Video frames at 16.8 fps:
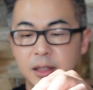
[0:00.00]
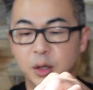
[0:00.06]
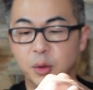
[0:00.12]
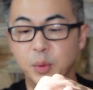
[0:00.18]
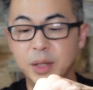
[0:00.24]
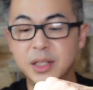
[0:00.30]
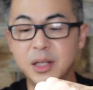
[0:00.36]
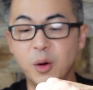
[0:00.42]

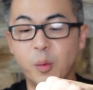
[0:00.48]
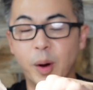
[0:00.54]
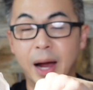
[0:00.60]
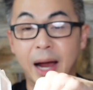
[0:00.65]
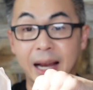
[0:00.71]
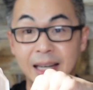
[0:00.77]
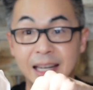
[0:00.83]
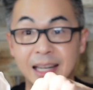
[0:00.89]
The reason
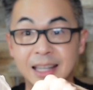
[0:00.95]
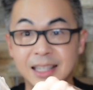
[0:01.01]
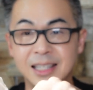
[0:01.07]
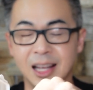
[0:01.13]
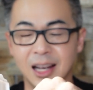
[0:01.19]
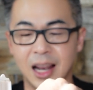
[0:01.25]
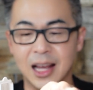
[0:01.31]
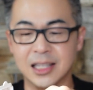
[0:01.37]
why I need
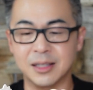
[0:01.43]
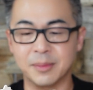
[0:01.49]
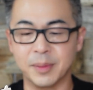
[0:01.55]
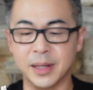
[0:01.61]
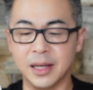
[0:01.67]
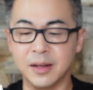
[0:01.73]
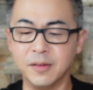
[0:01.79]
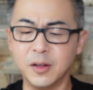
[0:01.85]
this a lot is
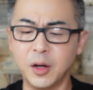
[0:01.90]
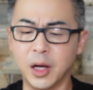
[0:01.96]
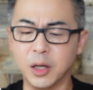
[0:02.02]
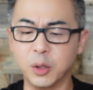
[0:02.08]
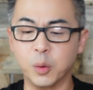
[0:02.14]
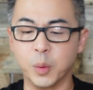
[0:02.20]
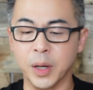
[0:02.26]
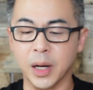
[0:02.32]
because even though
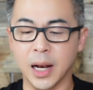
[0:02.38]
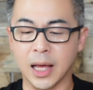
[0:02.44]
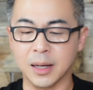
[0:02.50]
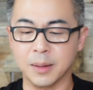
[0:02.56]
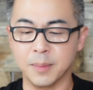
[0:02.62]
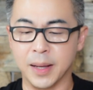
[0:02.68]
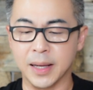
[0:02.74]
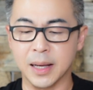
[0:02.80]
I don't wear a
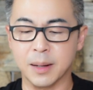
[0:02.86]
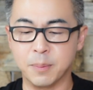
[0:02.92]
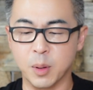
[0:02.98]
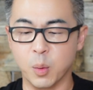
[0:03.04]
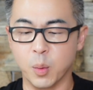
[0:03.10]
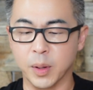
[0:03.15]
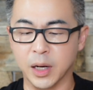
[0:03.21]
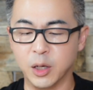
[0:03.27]
lot of makeup,
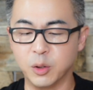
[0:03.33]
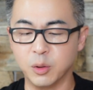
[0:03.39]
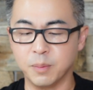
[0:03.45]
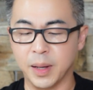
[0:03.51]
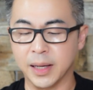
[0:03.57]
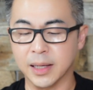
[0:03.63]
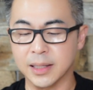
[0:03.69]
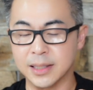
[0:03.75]
but when I do
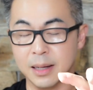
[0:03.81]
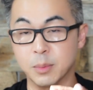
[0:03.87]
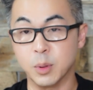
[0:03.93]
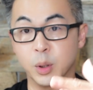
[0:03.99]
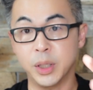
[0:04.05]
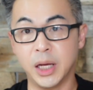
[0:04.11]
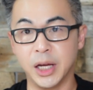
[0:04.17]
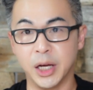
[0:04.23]
makeup
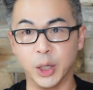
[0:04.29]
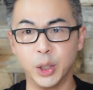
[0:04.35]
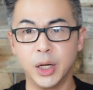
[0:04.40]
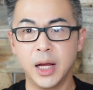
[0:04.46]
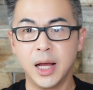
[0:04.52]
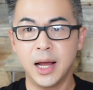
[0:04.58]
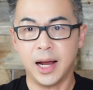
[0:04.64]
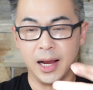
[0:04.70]
demo
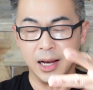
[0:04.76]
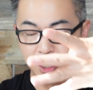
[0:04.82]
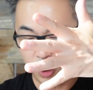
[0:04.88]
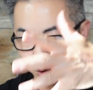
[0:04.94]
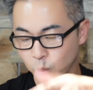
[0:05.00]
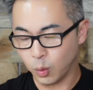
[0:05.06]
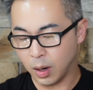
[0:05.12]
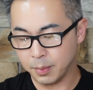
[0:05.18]
here, I
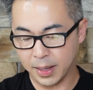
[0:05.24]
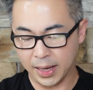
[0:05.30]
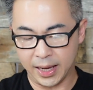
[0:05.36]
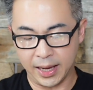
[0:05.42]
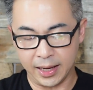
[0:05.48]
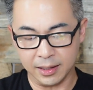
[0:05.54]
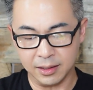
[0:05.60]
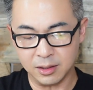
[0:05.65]
need to wipe my
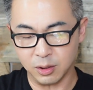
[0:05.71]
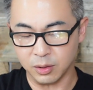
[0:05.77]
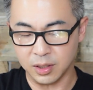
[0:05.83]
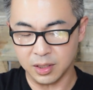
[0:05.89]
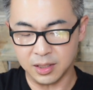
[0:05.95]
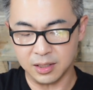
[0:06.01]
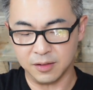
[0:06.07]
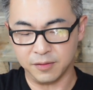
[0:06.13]
hands, so
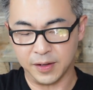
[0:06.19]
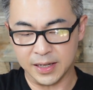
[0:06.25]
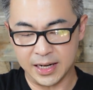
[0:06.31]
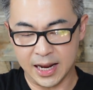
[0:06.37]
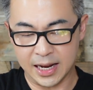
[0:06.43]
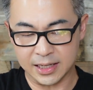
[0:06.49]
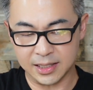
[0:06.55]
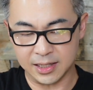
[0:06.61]
this is
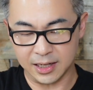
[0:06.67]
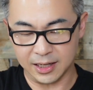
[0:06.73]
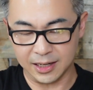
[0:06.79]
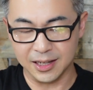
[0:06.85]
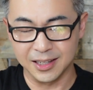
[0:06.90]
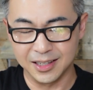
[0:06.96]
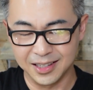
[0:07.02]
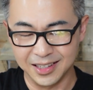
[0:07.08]

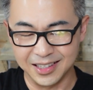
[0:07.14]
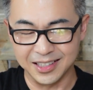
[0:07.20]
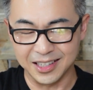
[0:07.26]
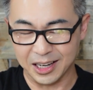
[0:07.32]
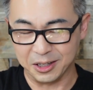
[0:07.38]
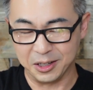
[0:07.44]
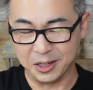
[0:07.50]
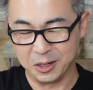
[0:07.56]
fantastic.
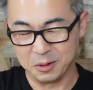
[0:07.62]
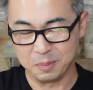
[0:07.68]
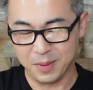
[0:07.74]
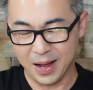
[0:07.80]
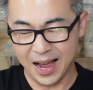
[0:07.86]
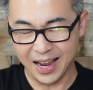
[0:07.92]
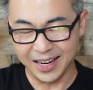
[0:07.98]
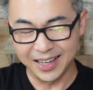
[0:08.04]
so I don't need to
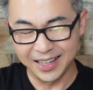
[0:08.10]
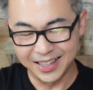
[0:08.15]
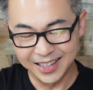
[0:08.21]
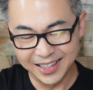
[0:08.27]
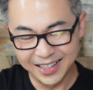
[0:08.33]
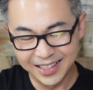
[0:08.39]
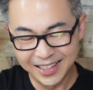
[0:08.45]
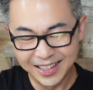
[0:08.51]
buy.
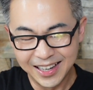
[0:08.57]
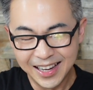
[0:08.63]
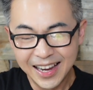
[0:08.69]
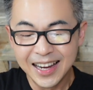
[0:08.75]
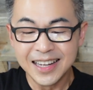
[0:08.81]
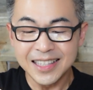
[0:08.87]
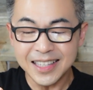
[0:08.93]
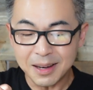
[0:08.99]

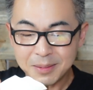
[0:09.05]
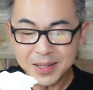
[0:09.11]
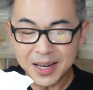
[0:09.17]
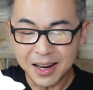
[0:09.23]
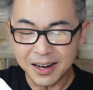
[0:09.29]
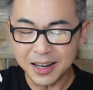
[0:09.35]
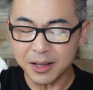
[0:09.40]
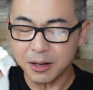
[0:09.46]
So I'm
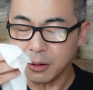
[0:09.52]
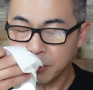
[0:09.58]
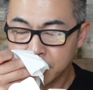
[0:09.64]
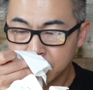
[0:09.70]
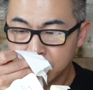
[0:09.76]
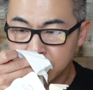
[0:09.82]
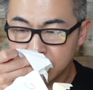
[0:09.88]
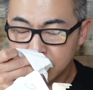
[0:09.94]
telling you.
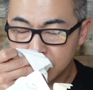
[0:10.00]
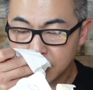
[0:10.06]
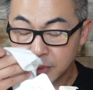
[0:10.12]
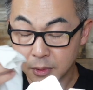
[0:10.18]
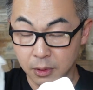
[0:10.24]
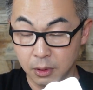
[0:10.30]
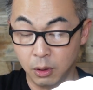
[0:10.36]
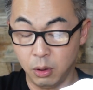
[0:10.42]

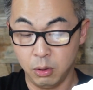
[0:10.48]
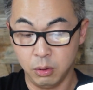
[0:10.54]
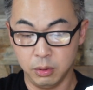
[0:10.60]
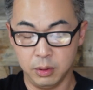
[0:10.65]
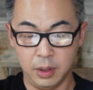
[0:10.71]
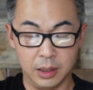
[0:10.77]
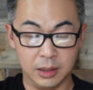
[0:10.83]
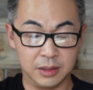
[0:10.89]
Oh,
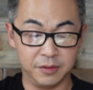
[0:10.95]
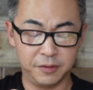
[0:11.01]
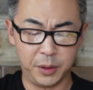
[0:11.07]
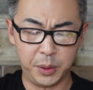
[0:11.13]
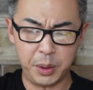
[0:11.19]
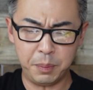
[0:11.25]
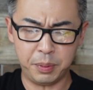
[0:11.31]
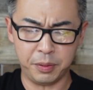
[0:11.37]
it's
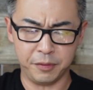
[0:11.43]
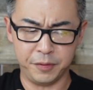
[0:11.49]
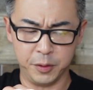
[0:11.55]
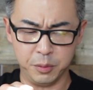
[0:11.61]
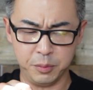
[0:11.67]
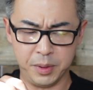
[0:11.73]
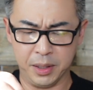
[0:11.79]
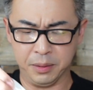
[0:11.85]
very
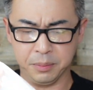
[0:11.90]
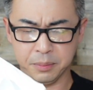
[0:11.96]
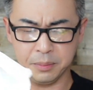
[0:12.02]
perfuming.